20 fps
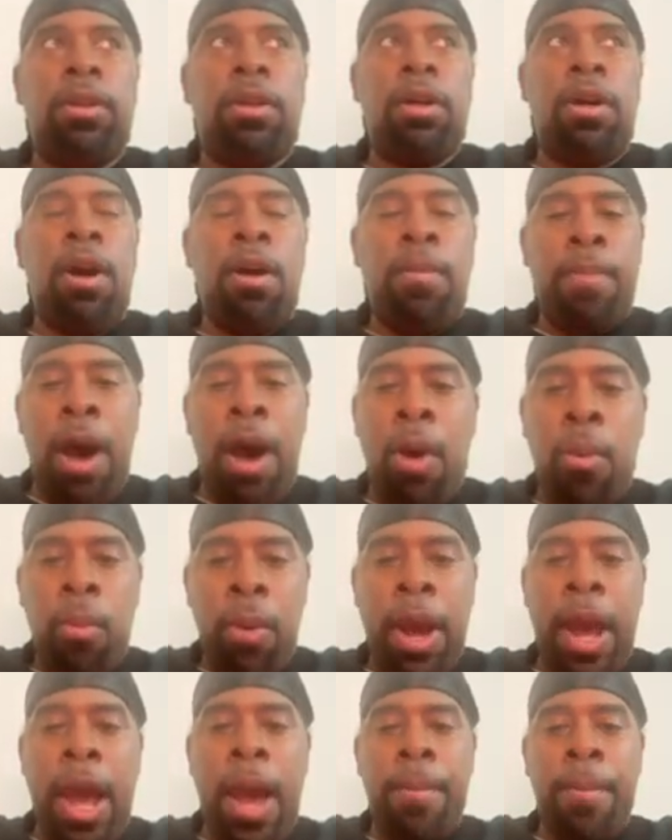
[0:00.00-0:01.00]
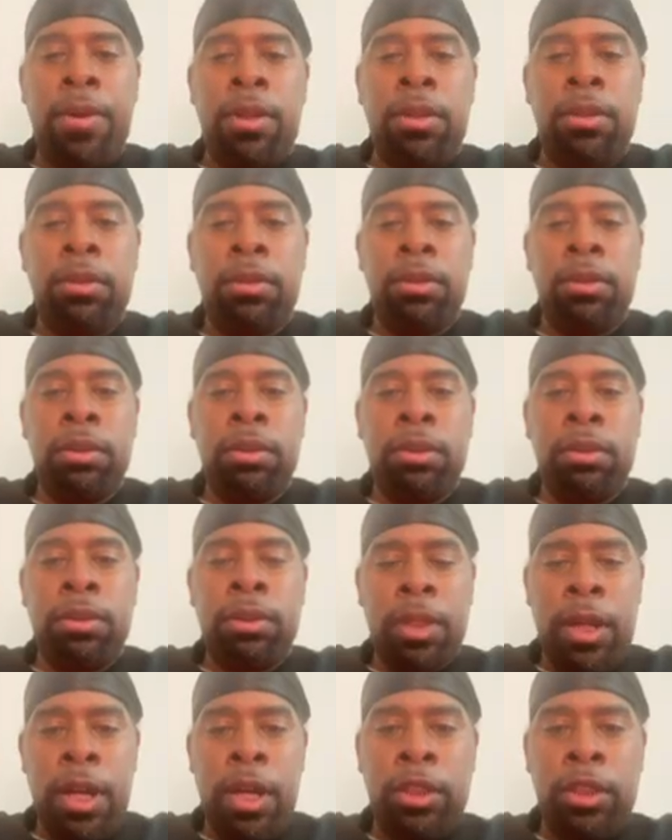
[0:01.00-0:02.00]
about what happened
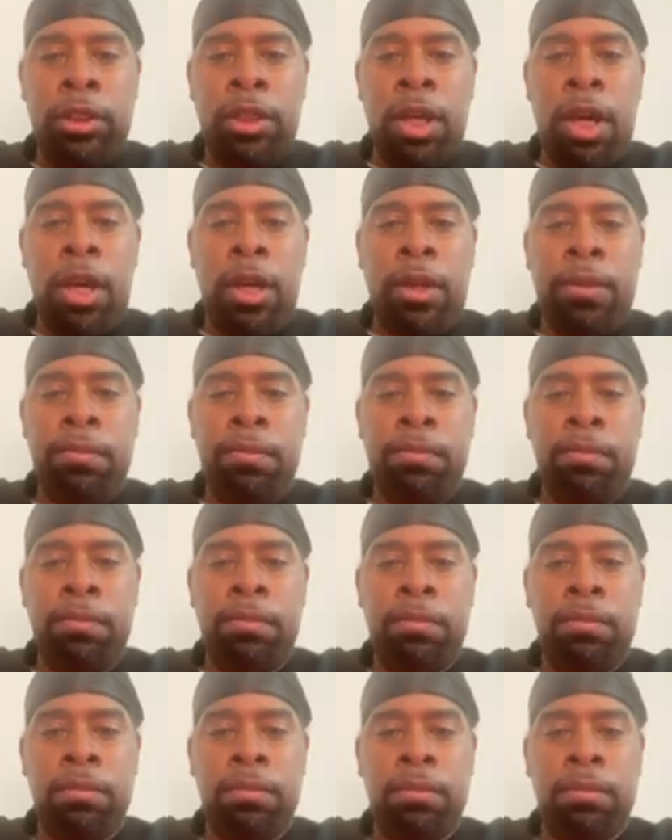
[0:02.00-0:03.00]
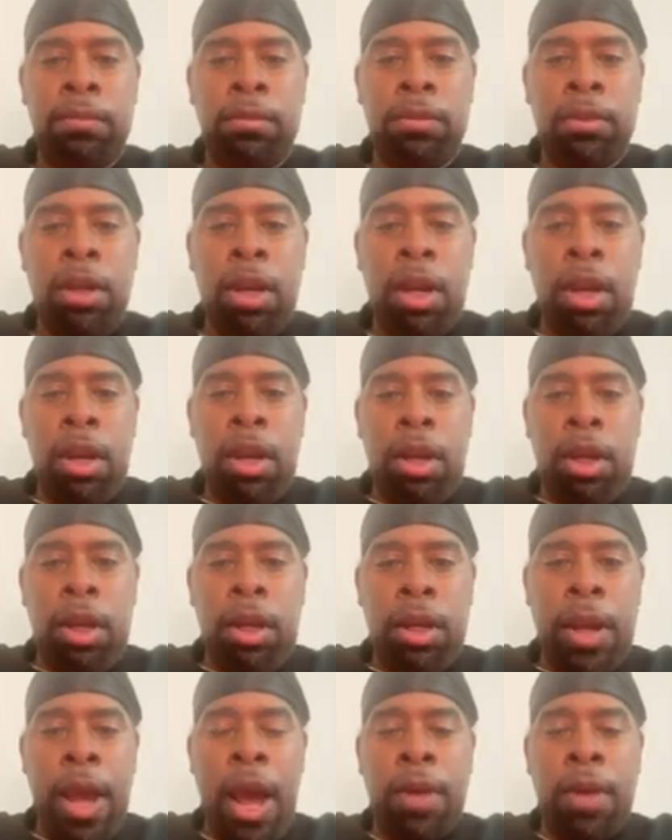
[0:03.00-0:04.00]
to their son.
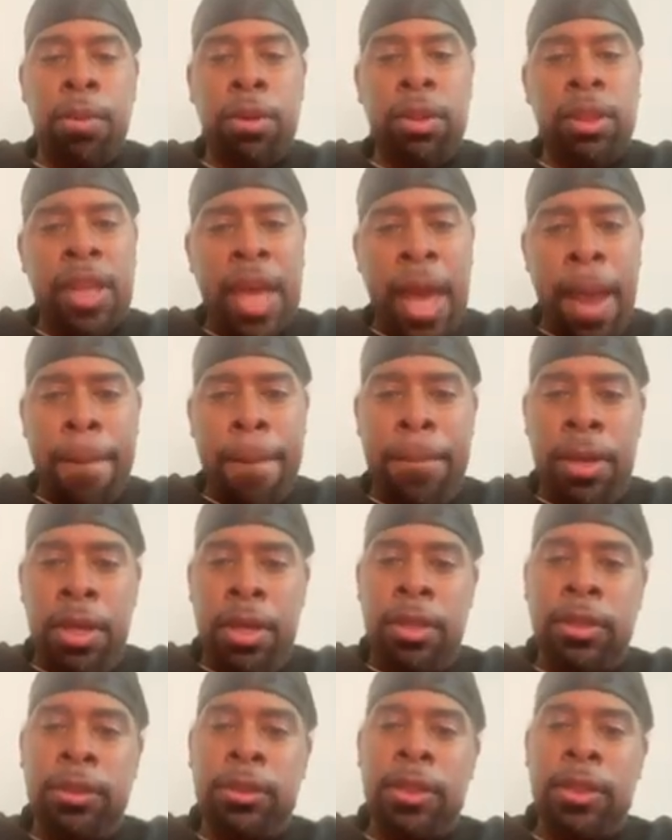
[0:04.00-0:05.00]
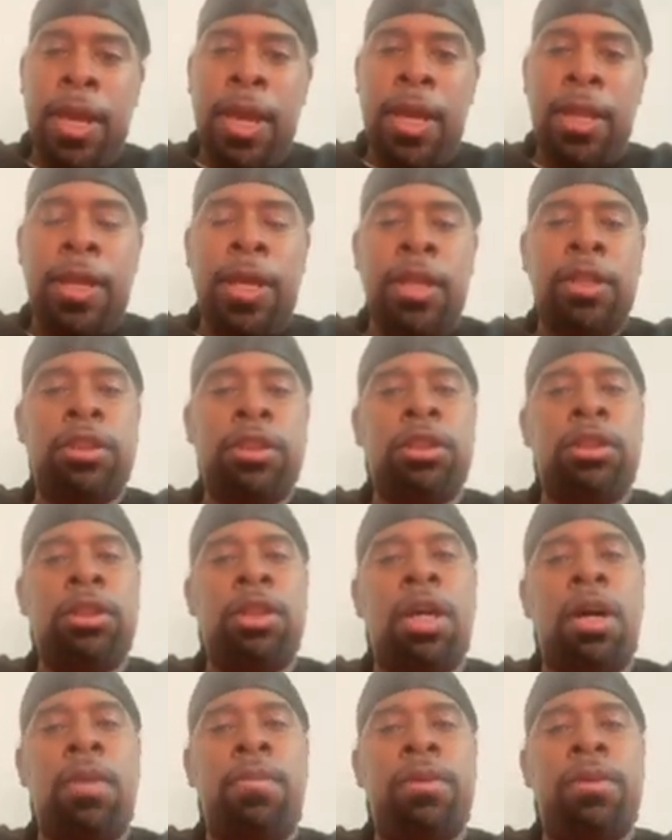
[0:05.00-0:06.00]
Now, with that being said, ladies and
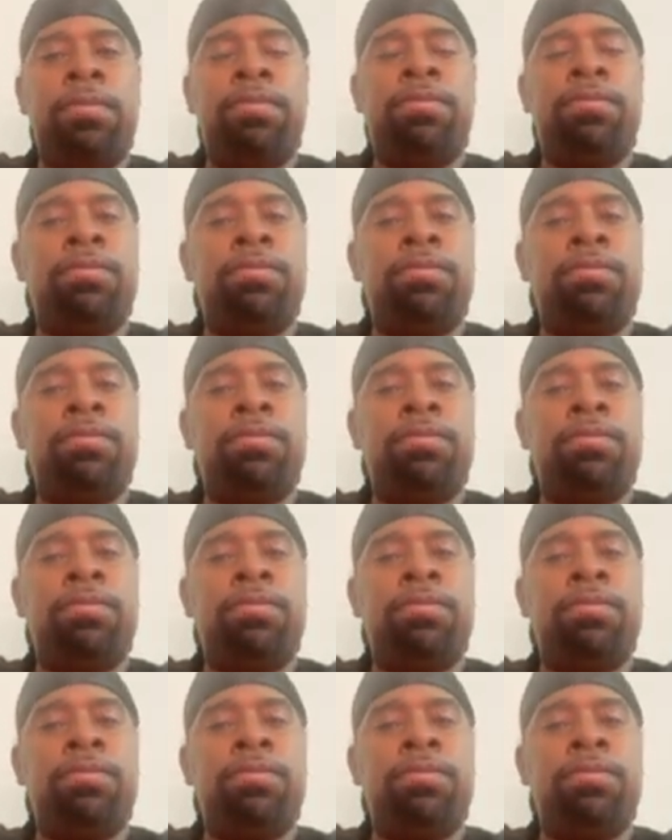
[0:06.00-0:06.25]
gentlemen,